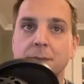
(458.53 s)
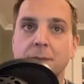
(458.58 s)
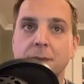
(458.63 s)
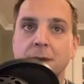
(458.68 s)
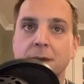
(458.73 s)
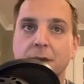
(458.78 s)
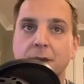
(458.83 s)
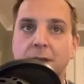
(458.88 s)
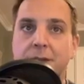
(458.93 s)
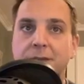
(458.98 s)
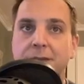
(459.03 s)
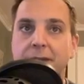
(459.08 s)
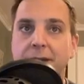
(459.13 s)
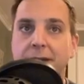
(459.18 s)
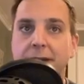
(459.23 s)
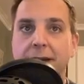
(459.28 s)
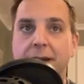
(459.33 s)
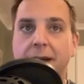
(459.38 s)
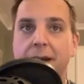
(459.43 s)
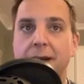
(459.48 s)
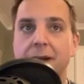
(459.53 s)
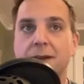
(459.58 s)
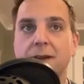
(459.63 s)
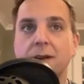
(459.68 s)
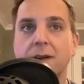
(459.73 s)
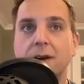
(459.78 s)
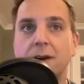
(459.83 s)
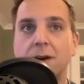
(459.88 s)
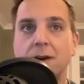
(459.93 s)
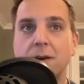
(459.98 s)
Looks like I got
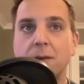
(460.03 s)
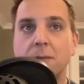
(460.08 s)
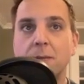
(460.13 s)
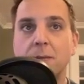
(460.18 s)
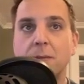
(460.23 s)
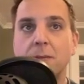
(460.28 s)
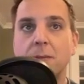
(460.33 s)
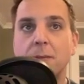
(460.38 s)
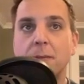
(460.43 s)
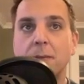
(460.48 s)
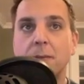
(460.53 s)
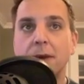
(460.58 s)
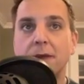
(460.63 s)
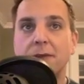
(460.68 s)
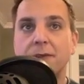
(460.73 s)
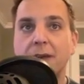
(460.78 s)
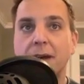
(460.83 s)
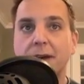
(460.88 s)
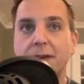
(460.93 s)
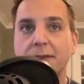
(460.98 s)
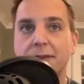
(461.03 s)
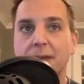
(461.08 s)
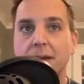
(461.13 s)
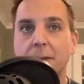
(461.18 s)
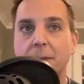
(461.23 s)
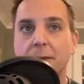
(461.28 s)
Mike's guys up.